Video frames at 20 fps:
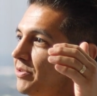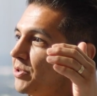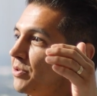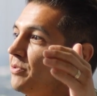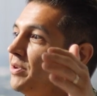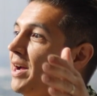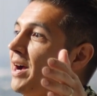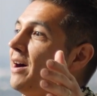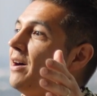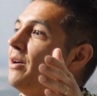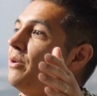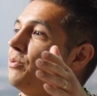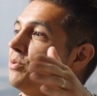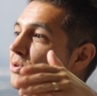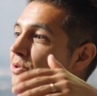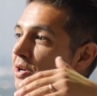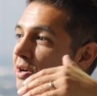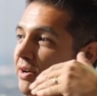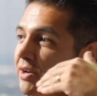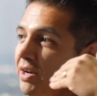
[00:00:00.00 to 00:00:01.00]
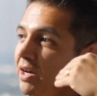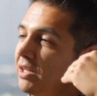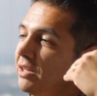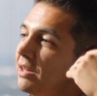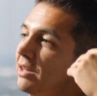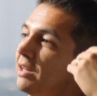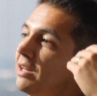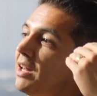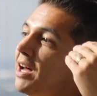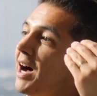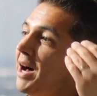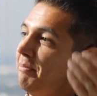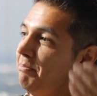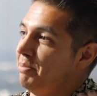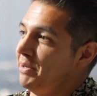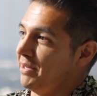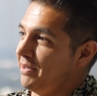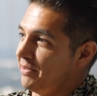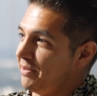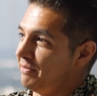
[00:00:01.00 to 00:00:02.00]
So now we're talking a lot
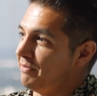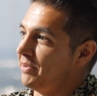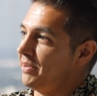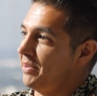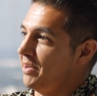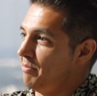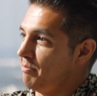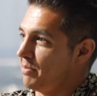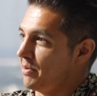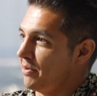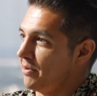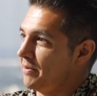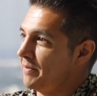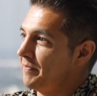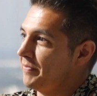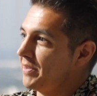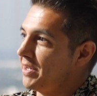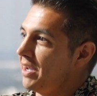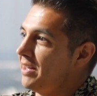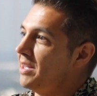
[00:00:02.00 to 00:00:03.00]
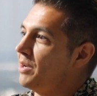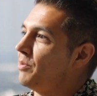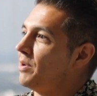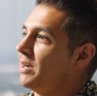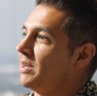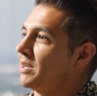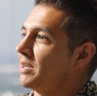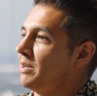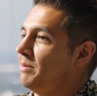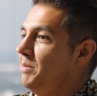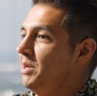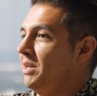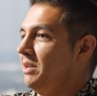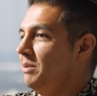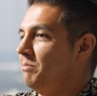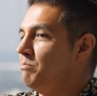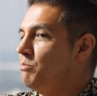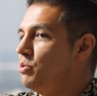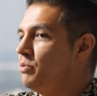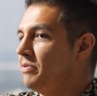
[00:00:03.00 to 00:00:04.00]
bigger of a number, and they want to commit
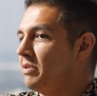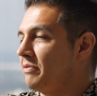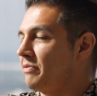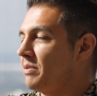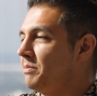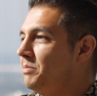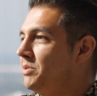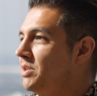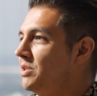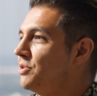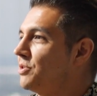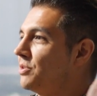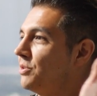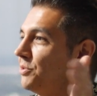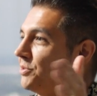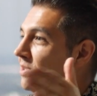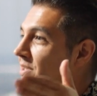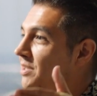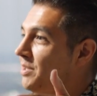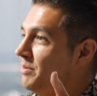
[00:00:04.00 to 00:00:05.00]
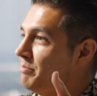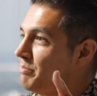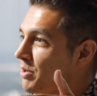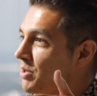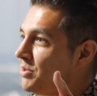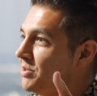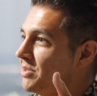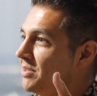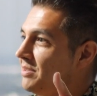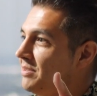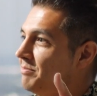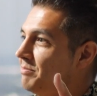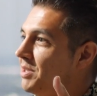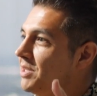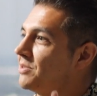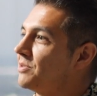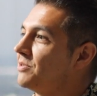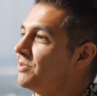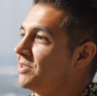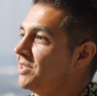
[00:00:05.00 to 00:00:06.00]
and move it from digital to in person
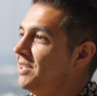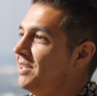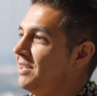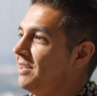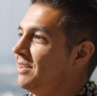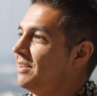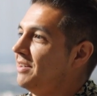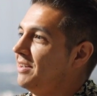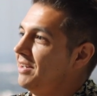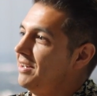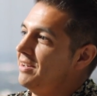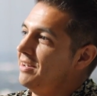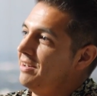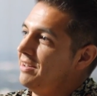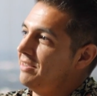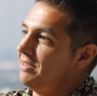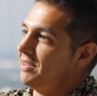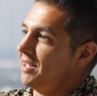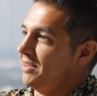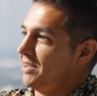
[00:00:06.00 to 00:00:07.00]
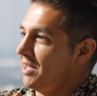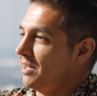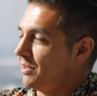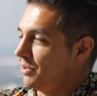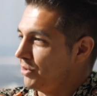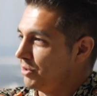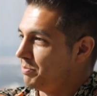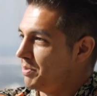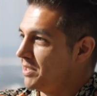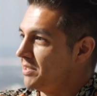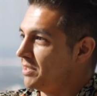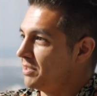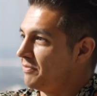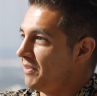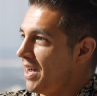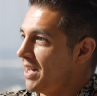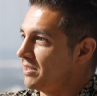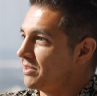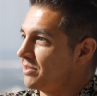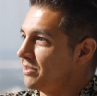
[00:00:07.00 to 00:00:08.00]
because they're seeing that they close business
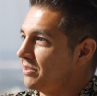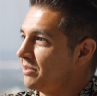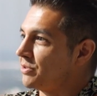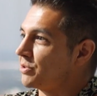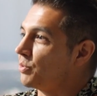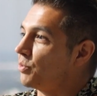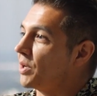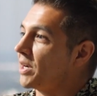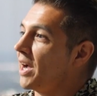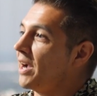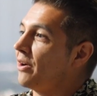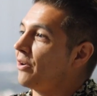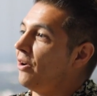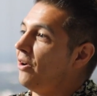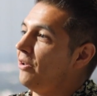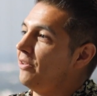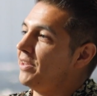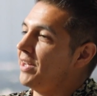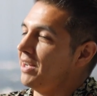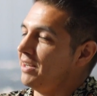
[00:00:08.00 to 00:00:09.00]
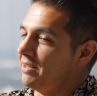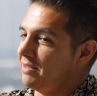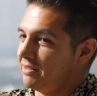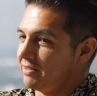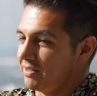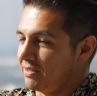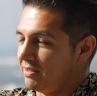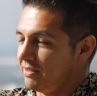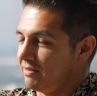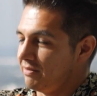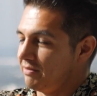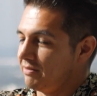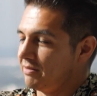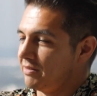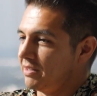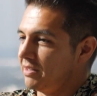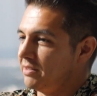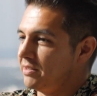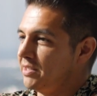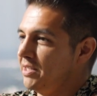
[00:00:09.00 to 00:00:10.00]
faster. So what I called that to
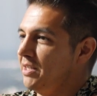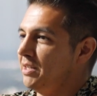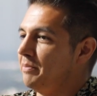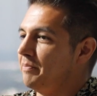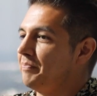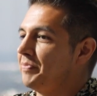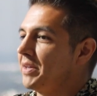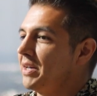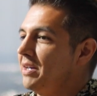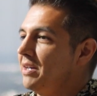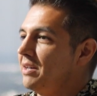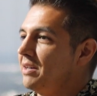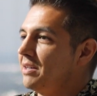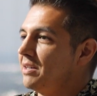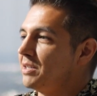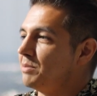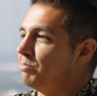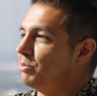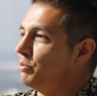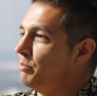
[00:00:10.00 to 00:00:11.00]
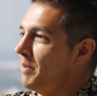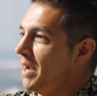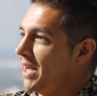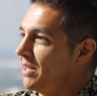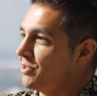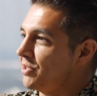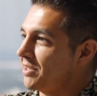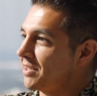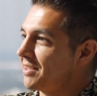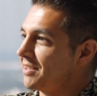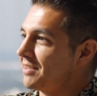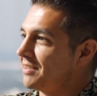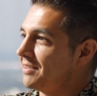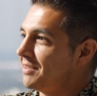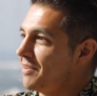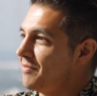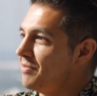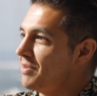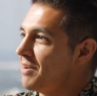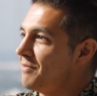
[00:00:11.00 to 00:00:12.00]
the team is blue magic.
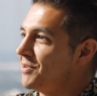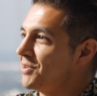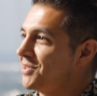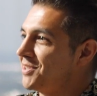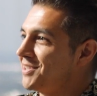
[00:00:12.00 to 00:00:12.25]
Have you ever